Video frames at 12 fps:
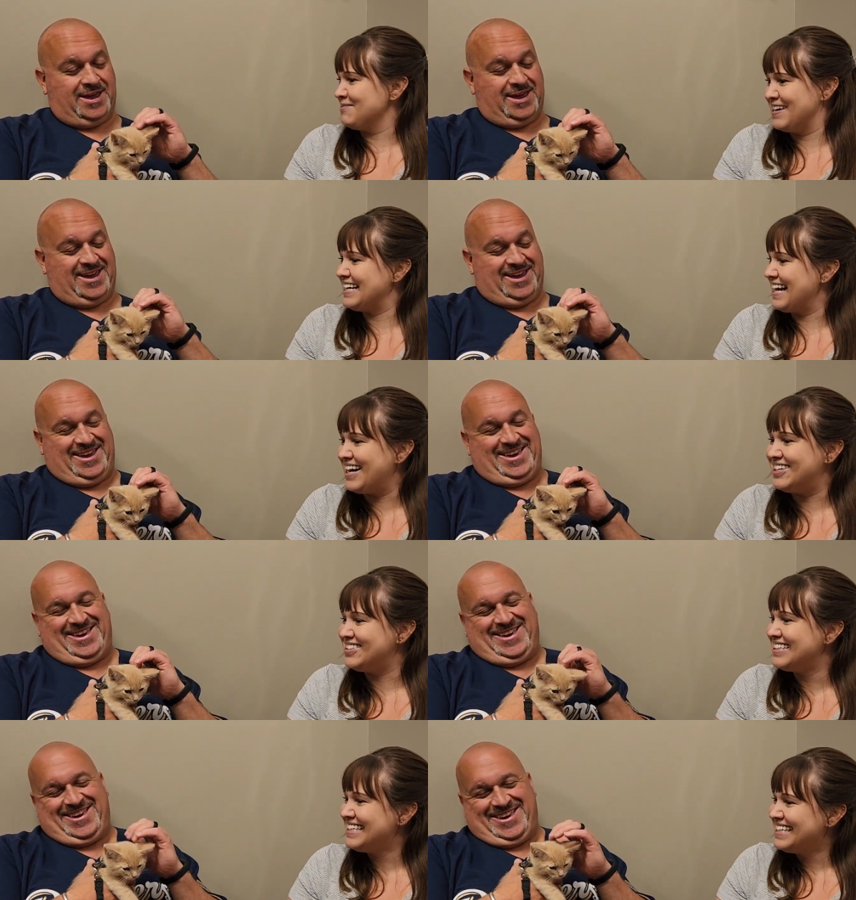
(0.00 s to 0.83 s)
Speaker 1: right
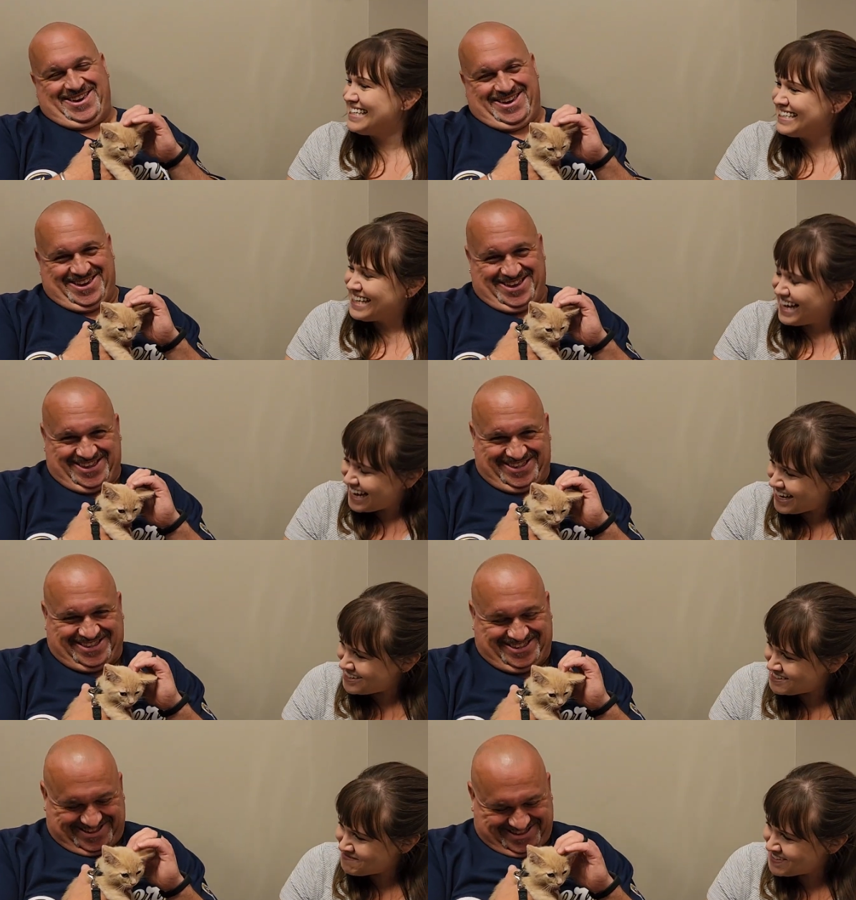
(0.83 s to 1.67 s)
now.
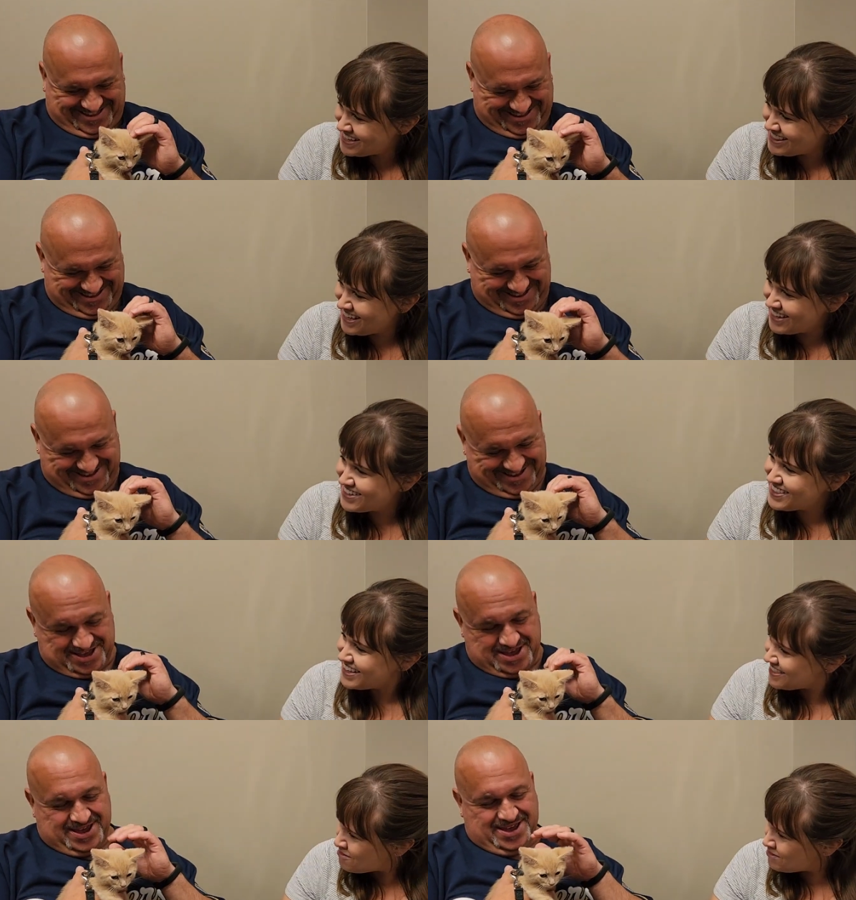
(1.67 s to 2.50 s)
Um, the other
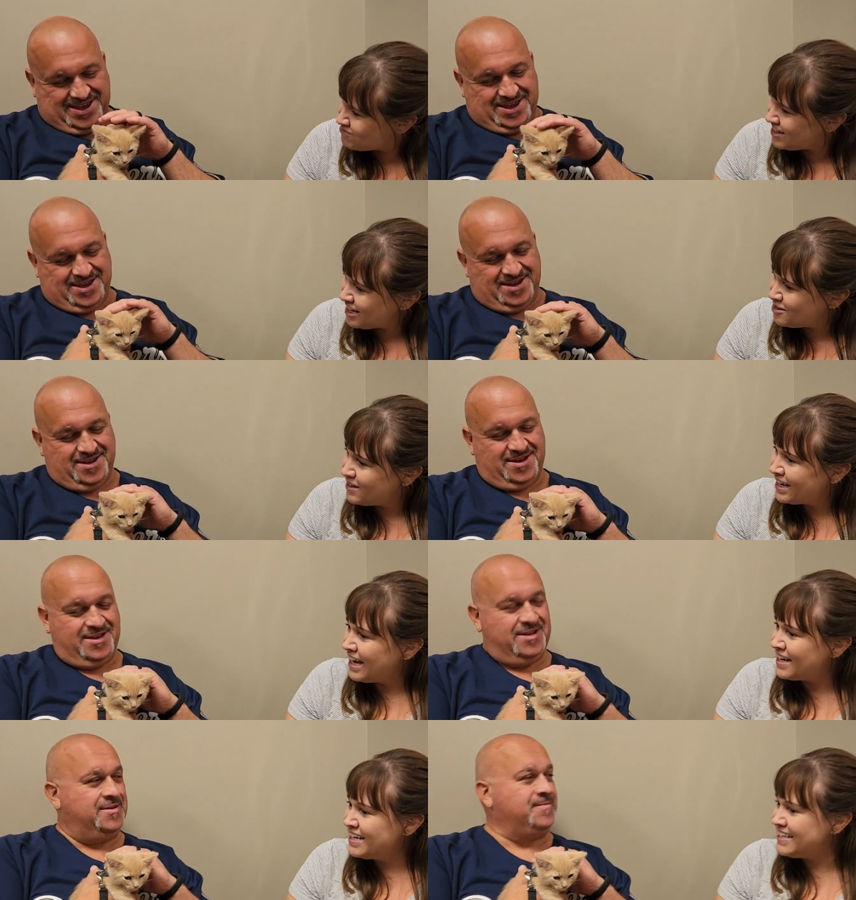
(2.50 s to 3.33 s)
thing that we've got going
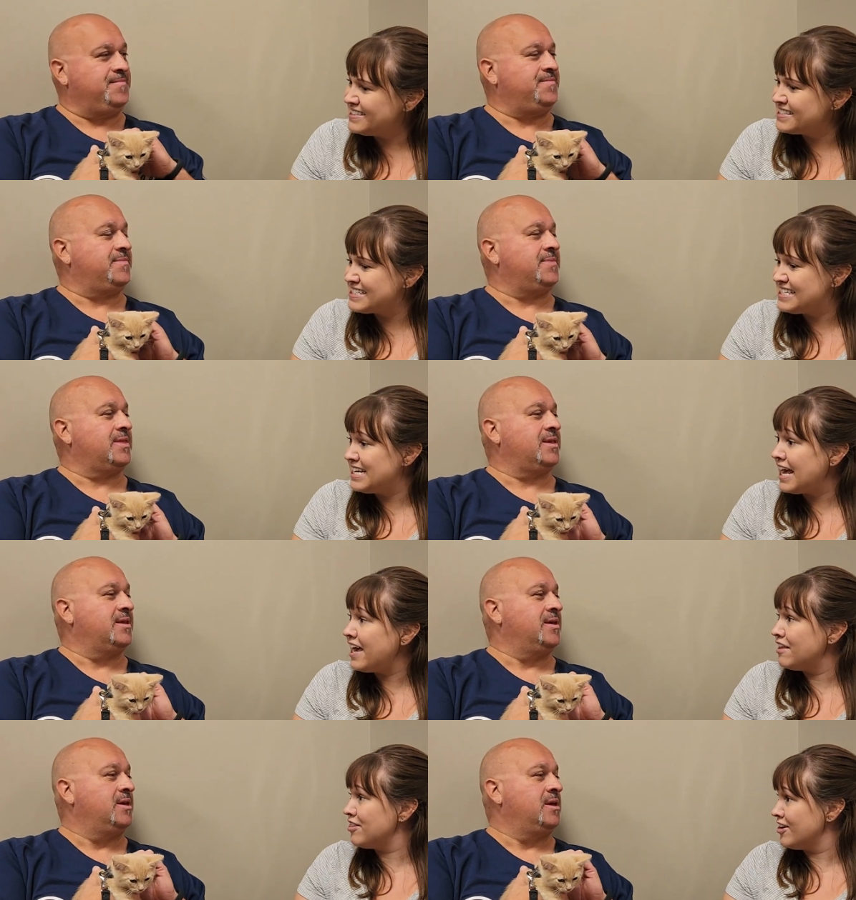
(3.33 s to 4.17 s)
on is
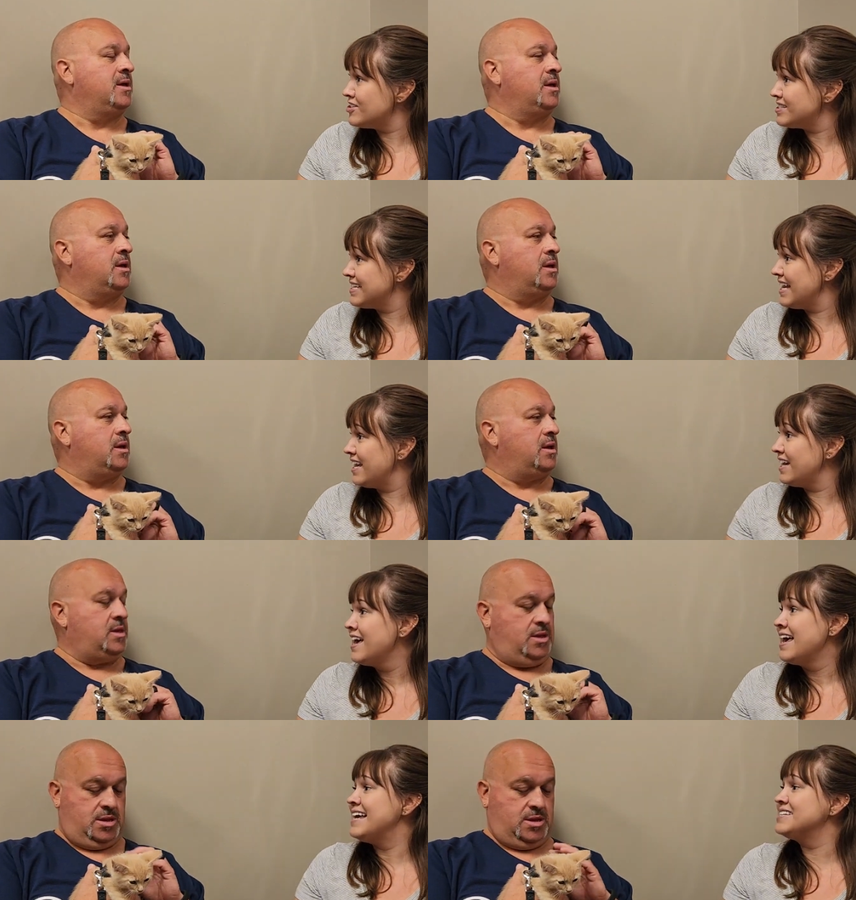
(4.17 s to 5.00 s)
today,
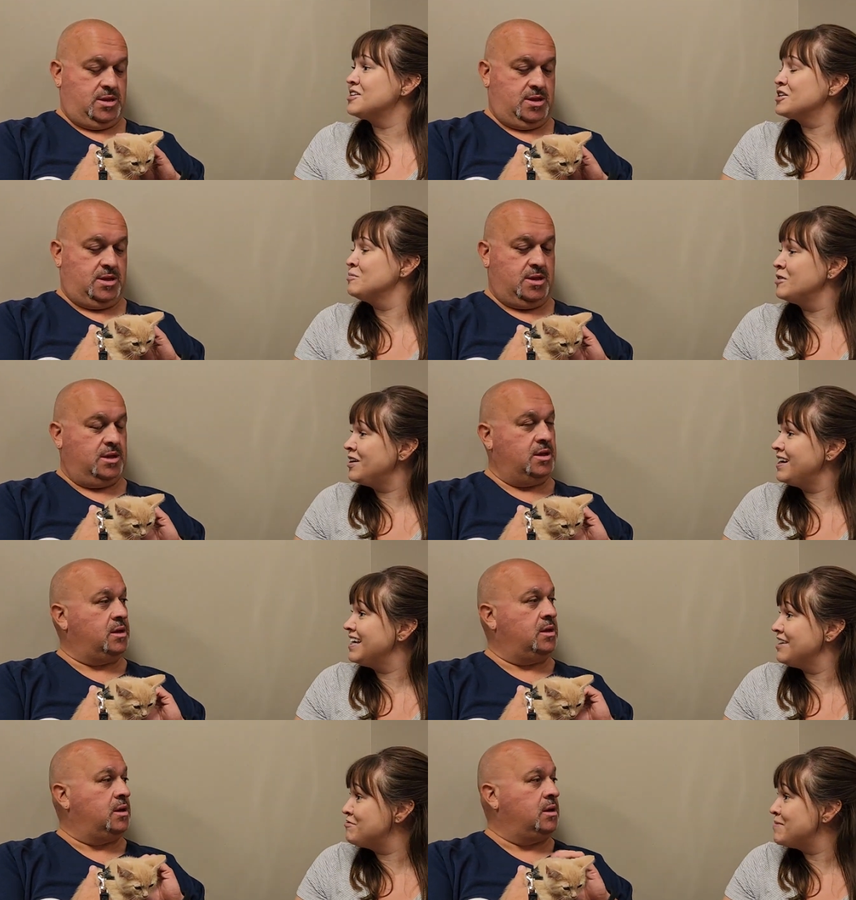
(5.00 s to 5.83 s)
Thursday, is our Community
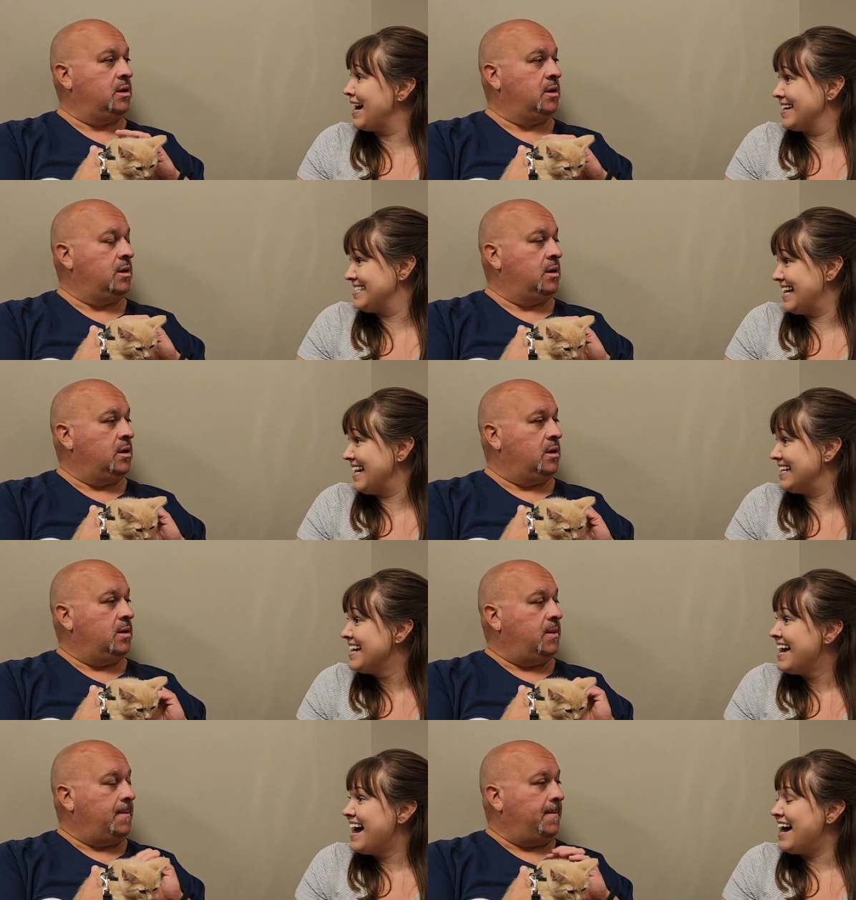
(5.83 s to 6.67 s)
Give Back Day.
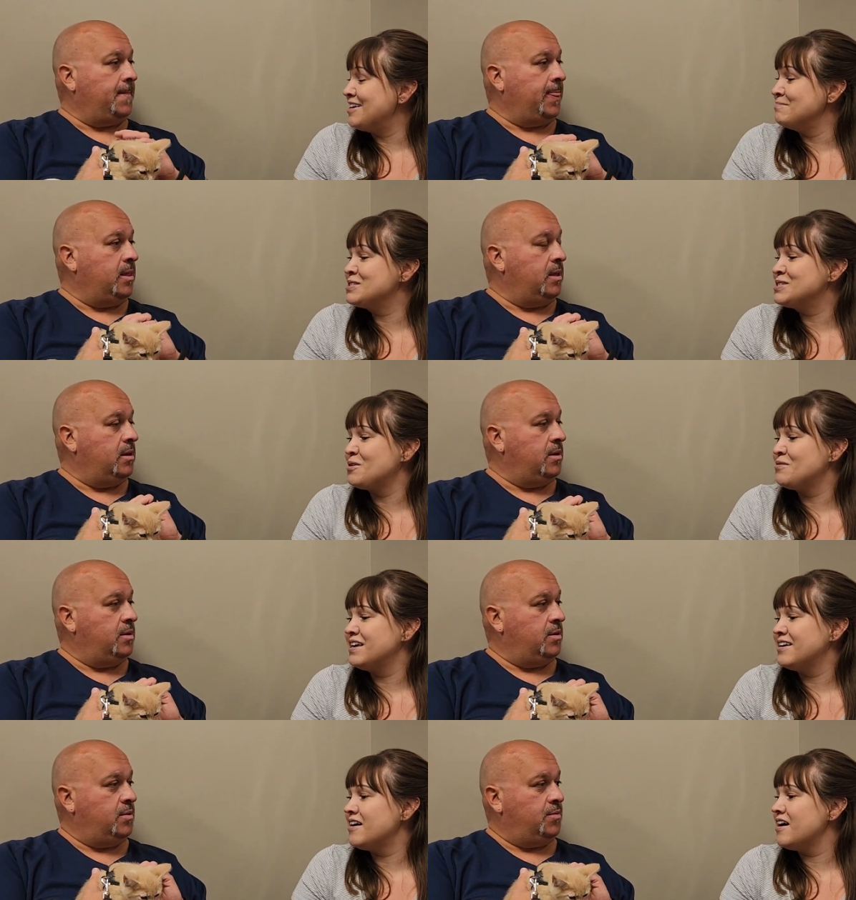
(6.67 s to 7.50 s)
Um, so
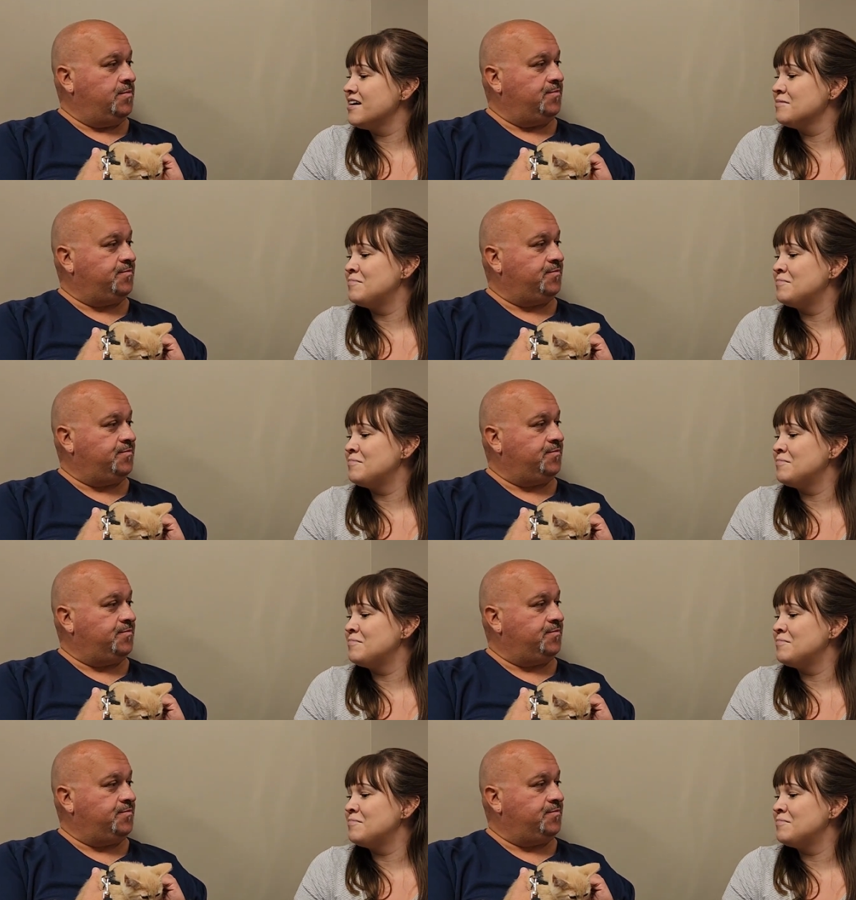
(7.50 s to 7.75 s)
there are